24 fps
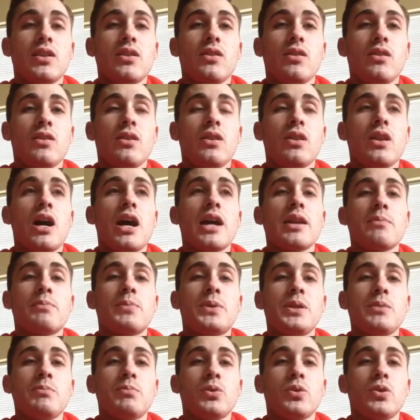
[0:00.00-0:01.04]
A lot of
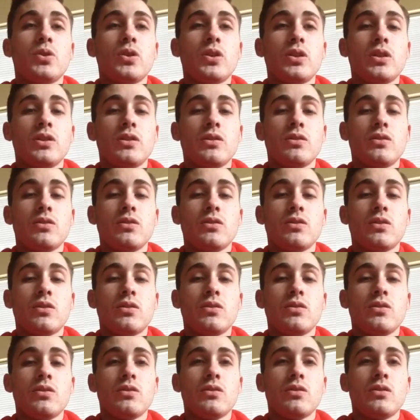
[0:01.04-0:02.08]
people
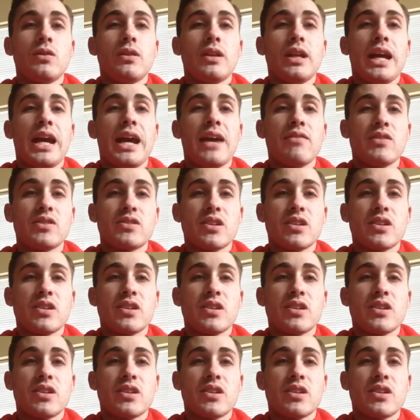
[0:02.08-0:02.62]
have